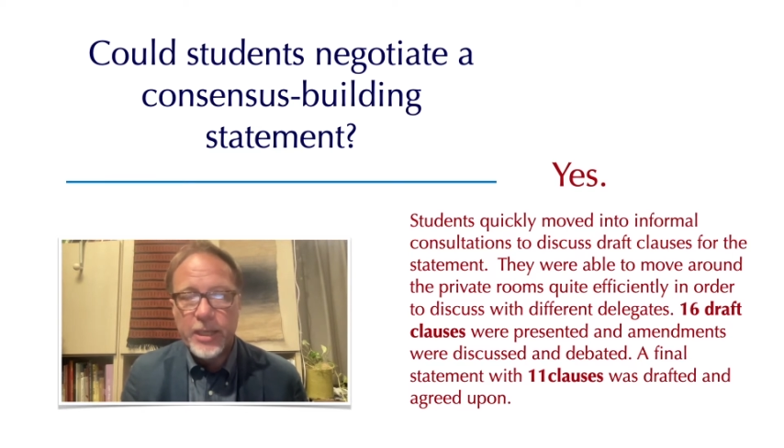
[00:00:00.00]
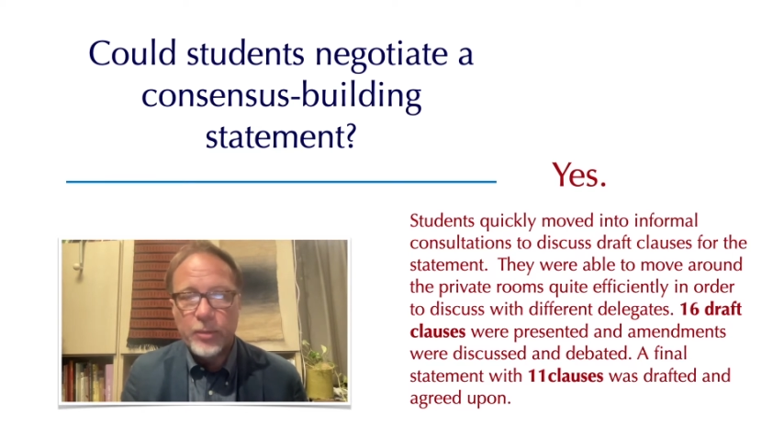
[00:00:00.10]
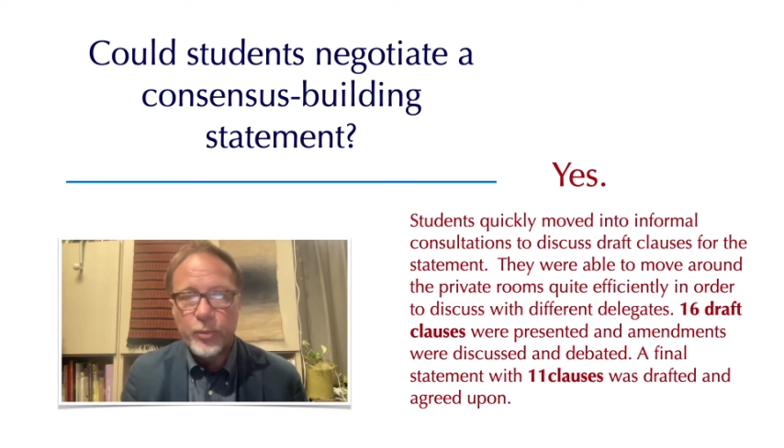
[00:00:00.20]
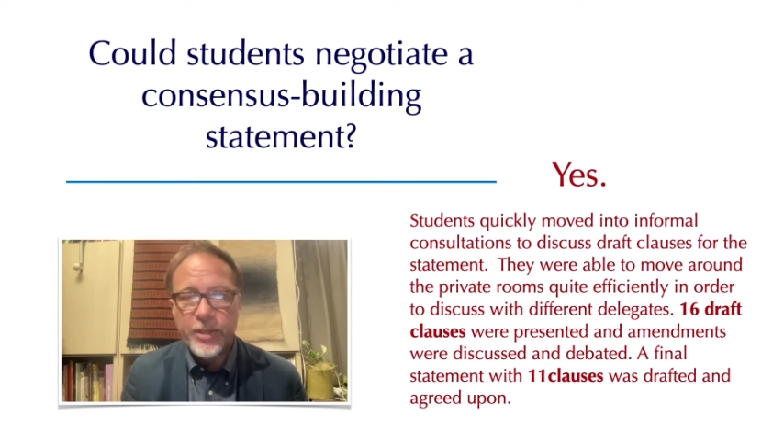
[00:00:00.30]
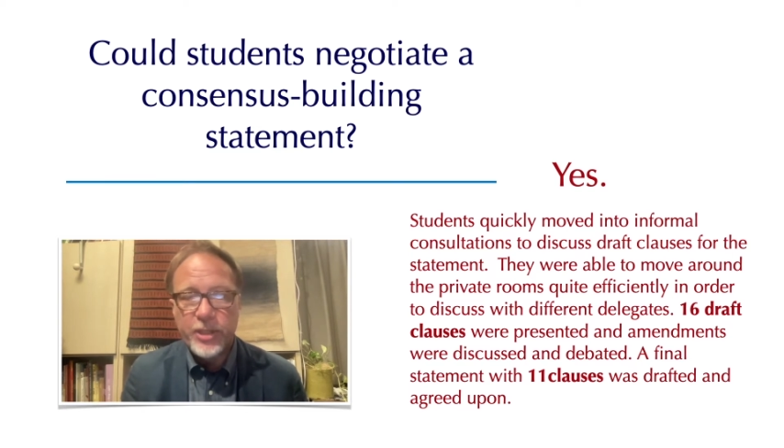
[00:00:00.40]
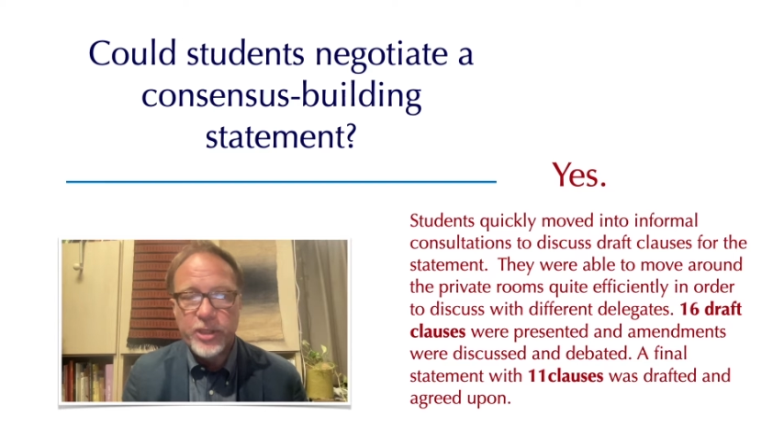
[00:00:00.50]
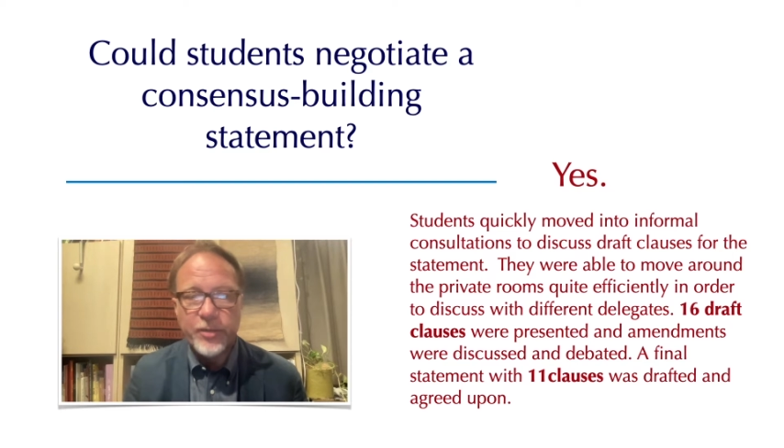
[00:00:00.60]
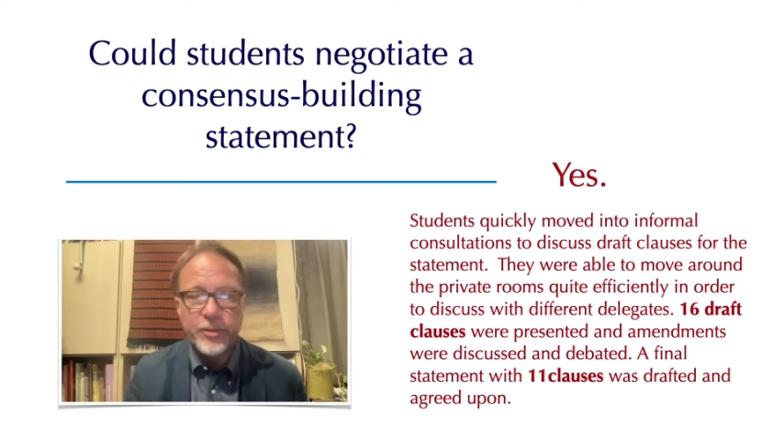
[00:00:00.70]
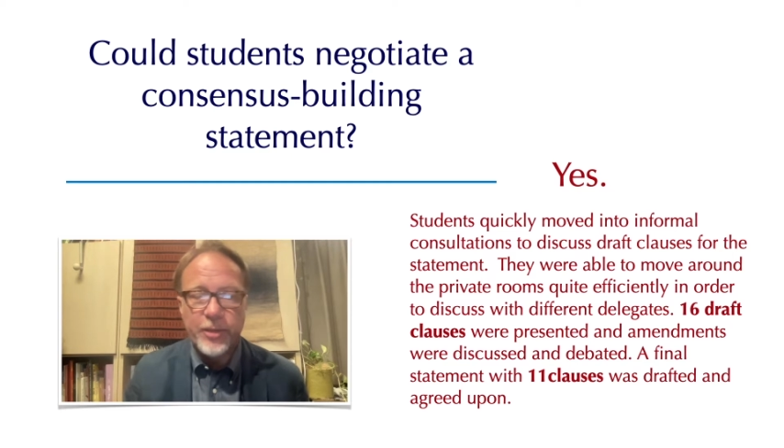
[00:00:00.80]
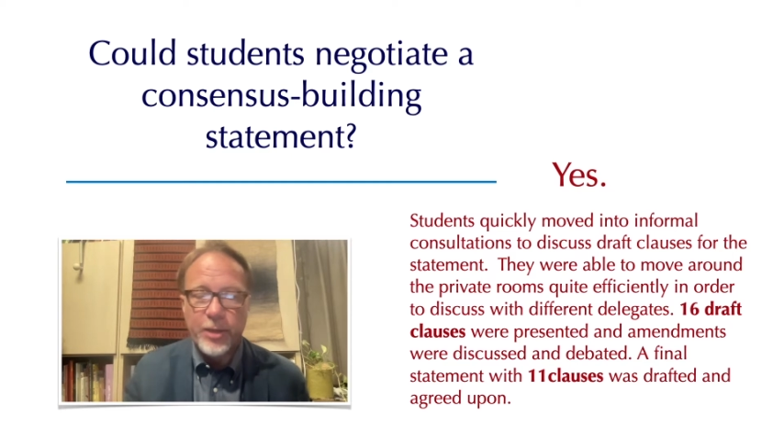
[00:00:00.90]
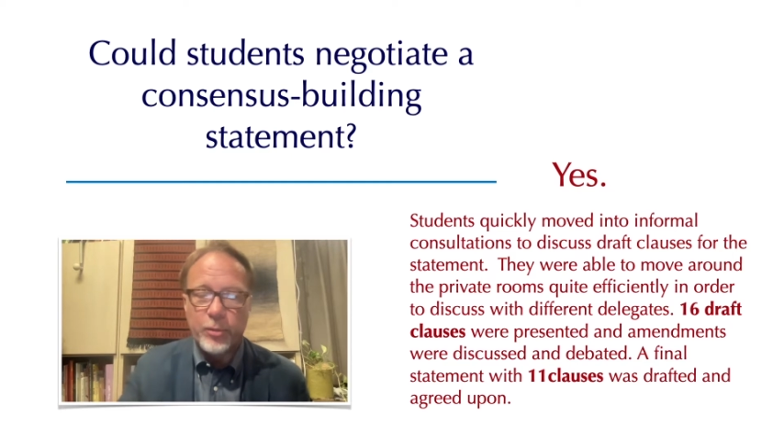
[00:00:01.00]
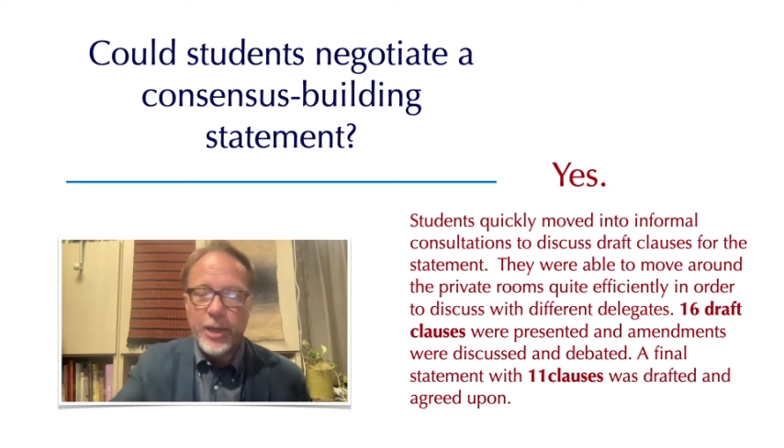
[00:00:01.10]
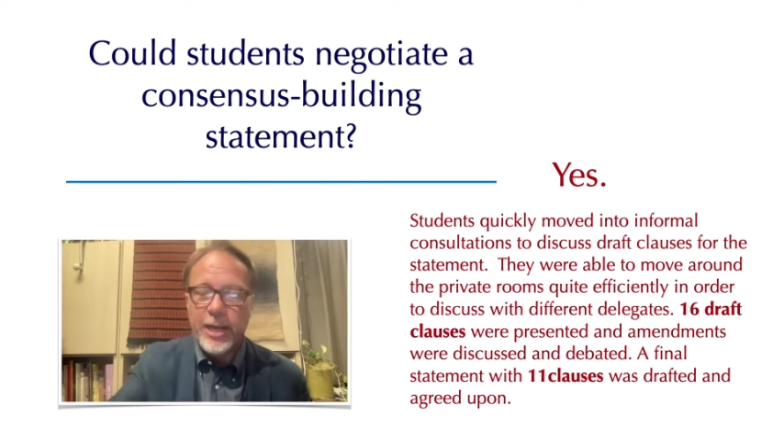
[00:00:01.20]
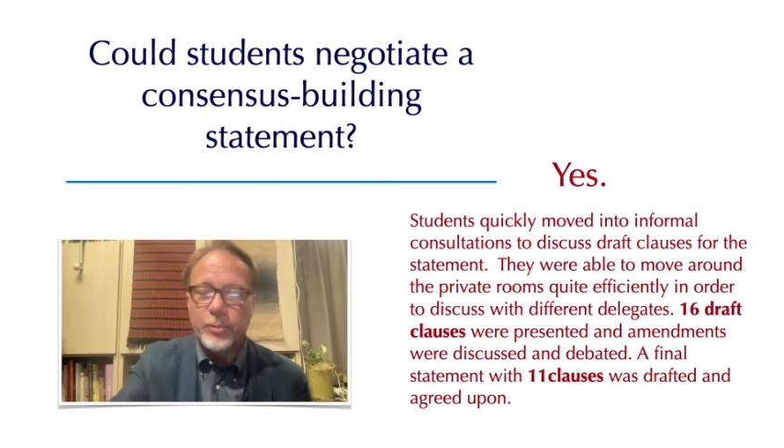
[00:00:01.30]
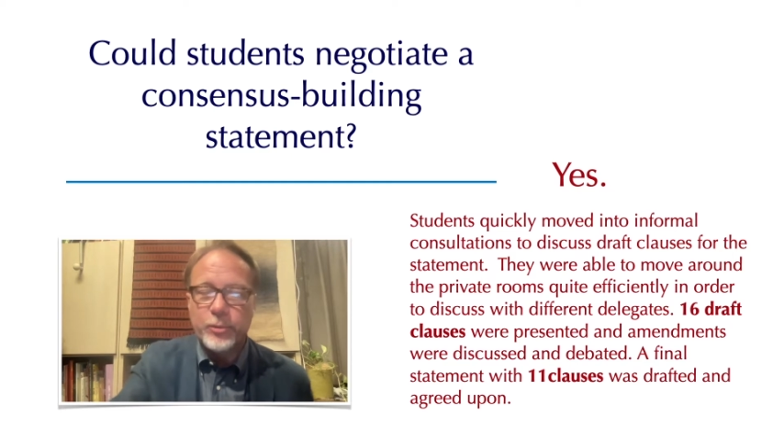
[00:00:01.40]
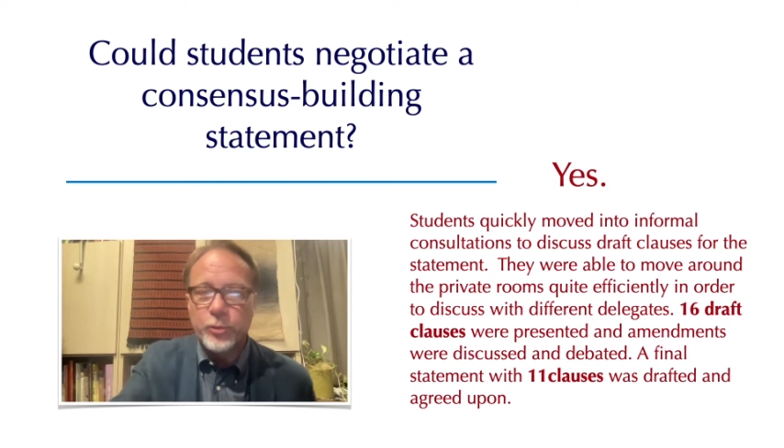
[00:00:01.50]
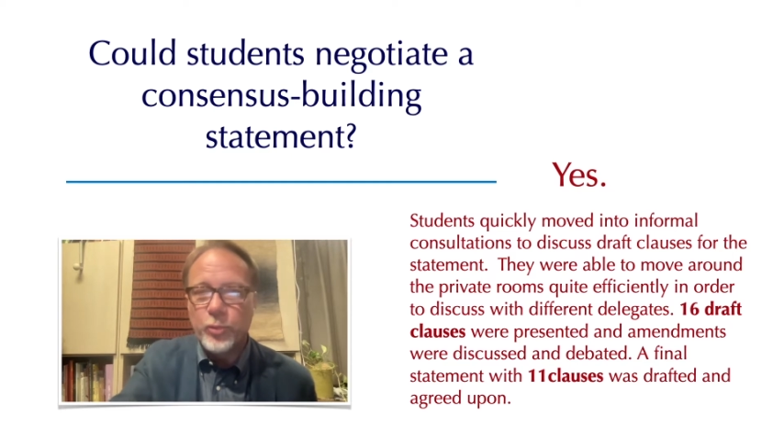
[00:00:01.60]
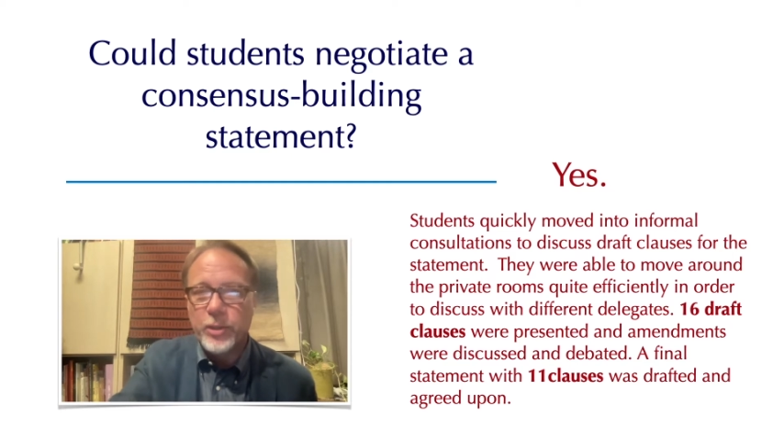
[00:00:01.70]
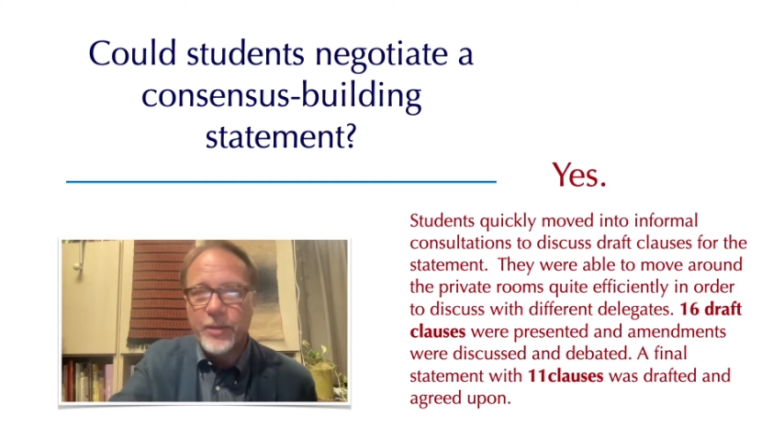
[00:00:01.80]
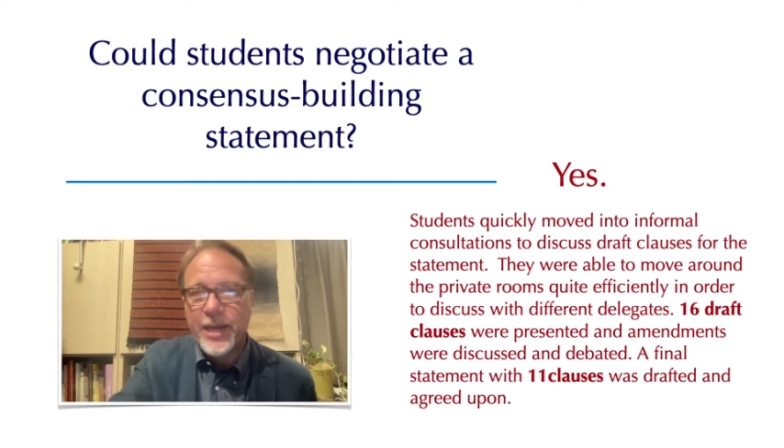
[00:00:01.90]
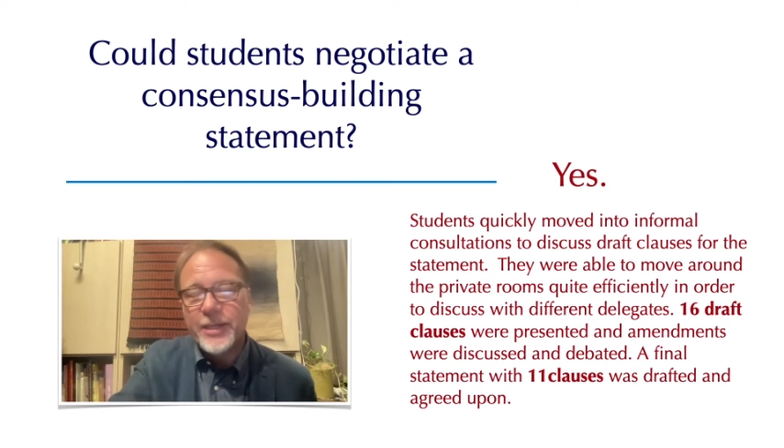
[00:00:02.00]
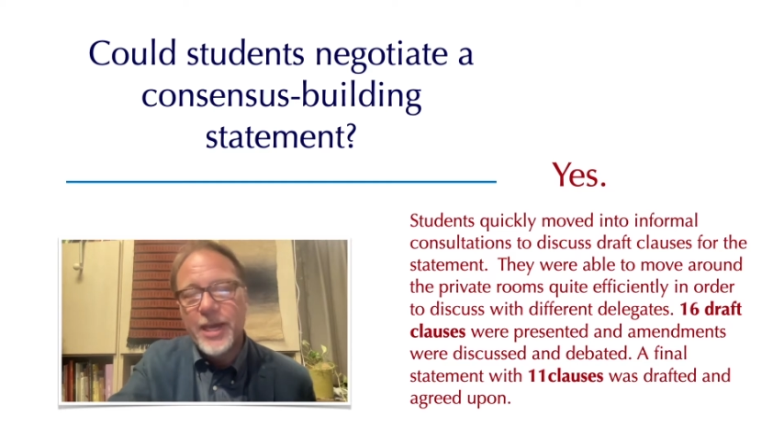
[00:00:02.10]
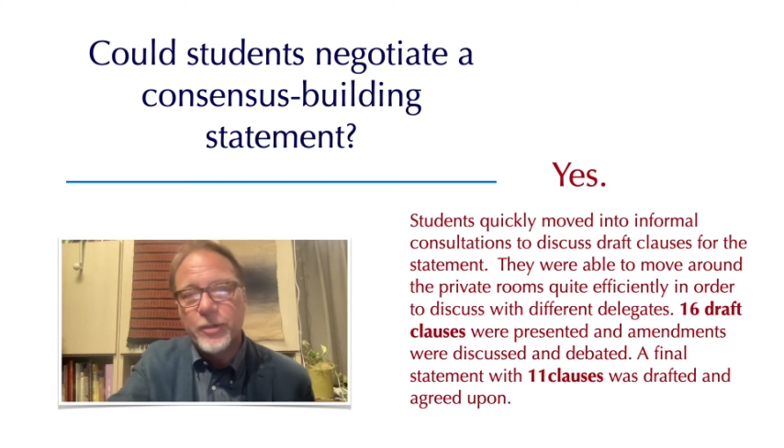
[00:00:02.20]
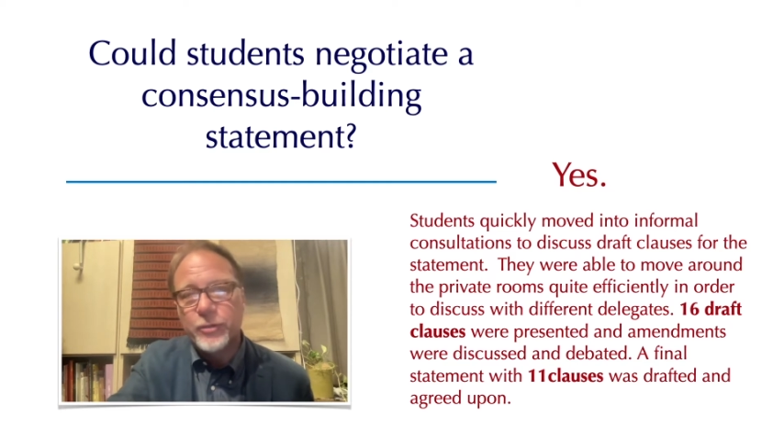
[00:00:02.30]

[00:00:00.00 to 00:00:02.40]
with each other, they were able to whittle that down